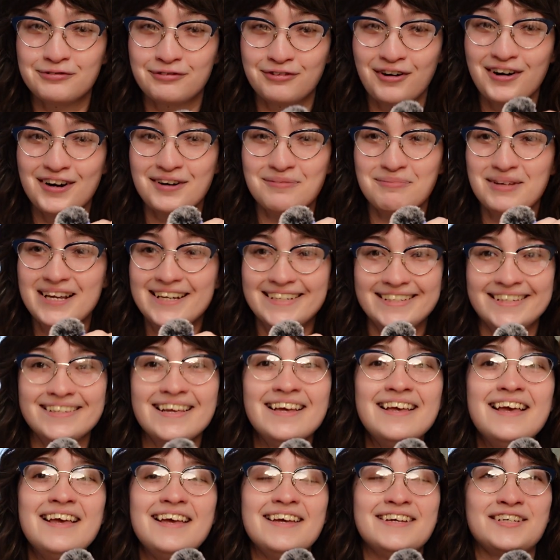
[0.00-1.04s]
from ex-
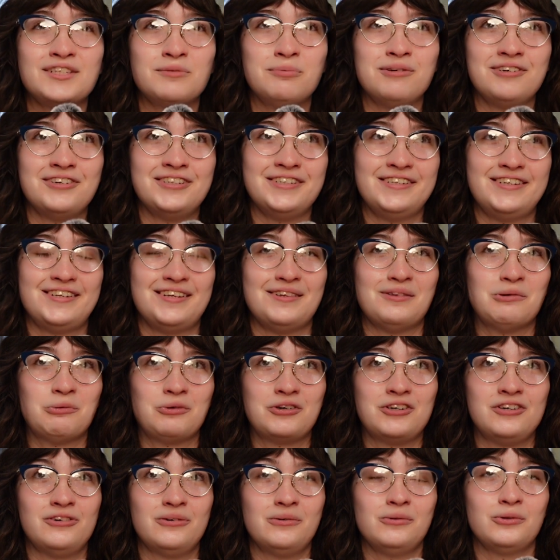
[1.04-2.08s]
experiencing the,
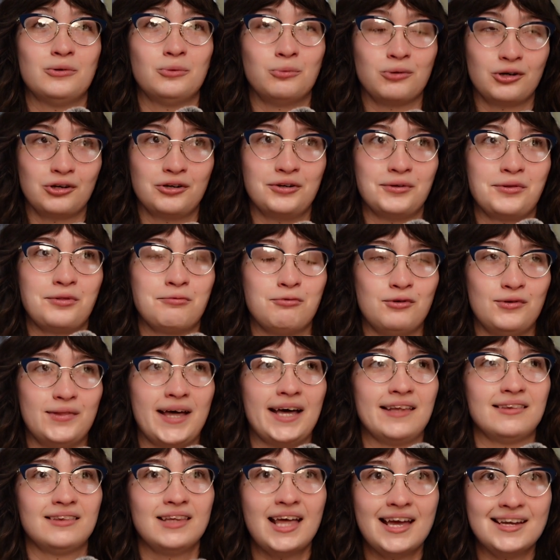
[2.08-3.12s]
wor- the world through
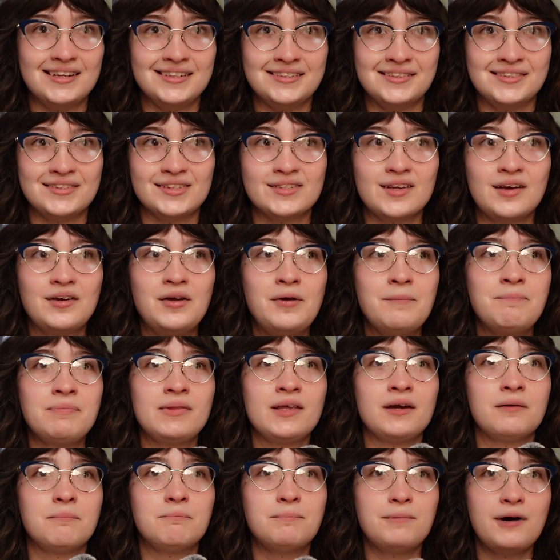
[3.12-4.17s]
that lens.
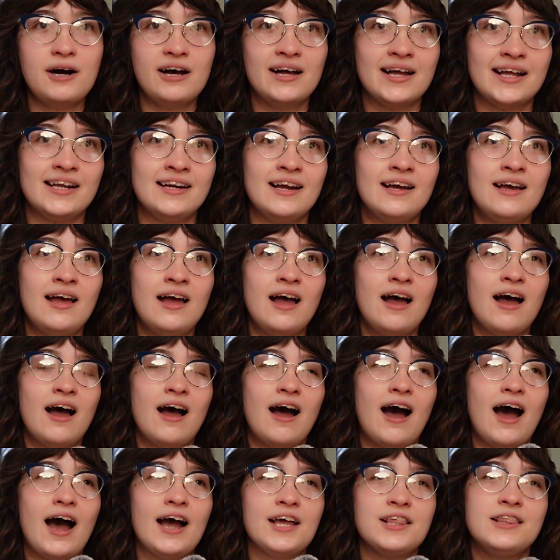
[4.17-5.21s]
But
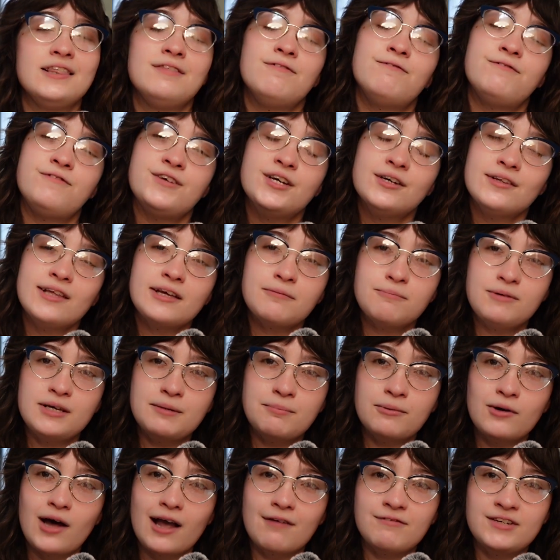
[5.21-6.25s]
I feel like
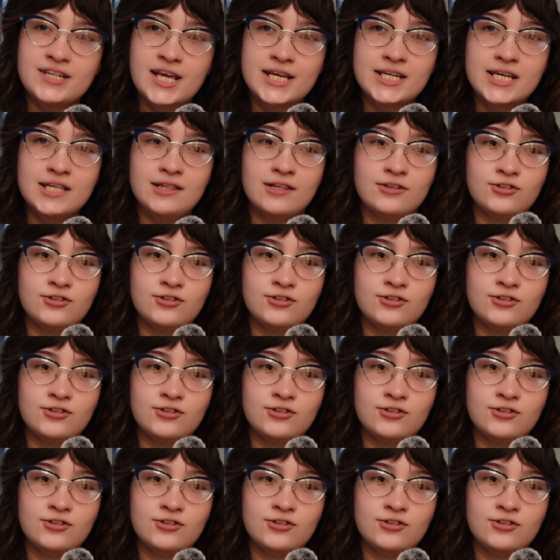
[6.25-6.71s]
people have taken